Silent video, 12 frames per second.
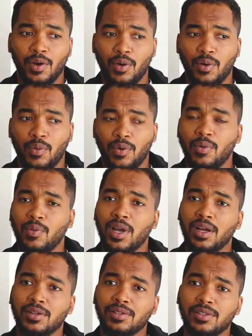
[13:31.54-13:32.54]
What
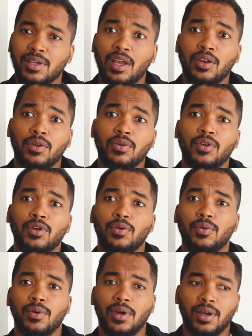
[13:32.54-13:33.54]
else can you
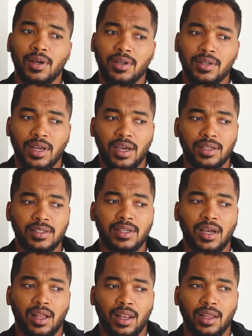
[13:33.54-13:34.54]
do to
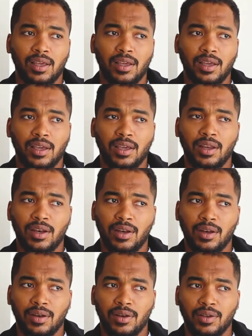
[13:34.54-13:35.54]
excel
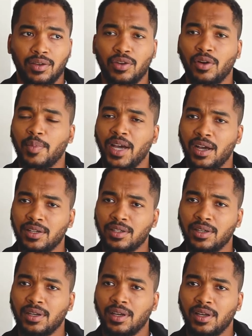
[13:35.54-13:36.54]
in your
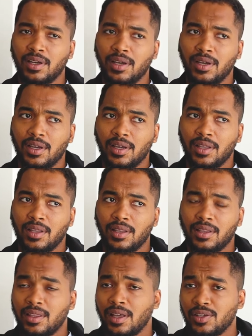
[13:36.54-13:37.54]
passion?
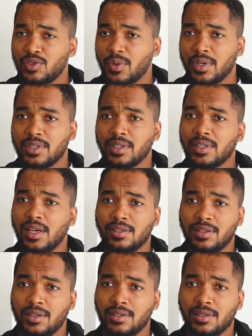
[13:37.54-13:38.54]
That's where success
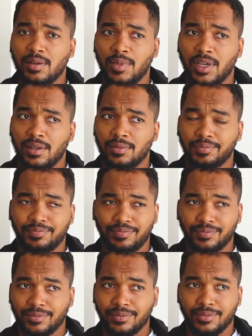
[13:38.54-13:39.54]
is. I mean,
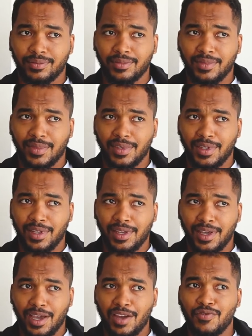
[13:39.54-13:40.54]

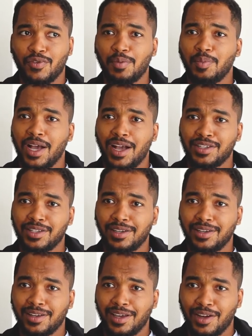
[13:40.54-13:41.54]
every
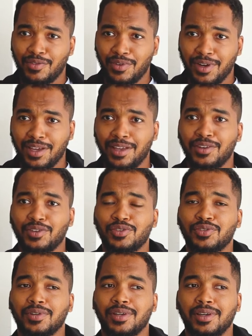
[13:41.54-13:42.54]
passion, every
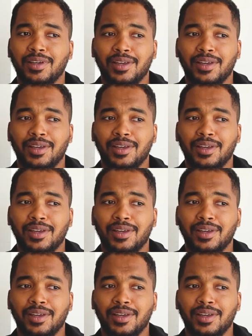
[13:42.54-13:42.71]
industry